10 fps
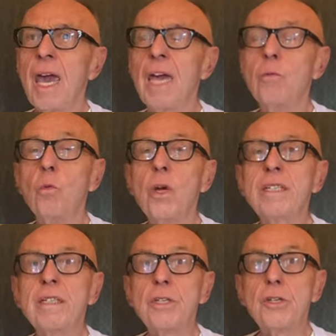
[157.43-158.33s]
and
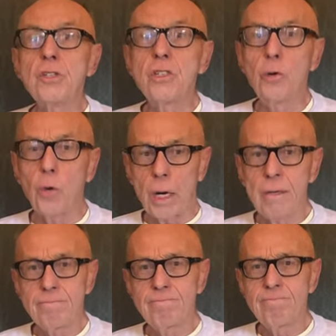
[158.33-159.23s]
witness to it.
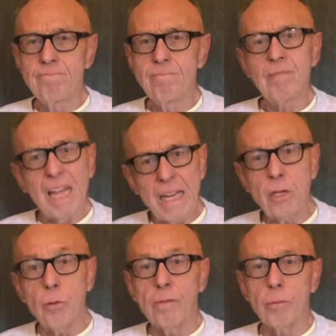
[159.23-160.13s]

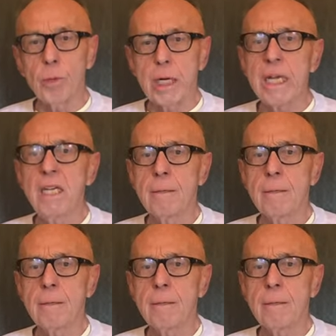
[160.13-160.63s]
Thank you, everybody.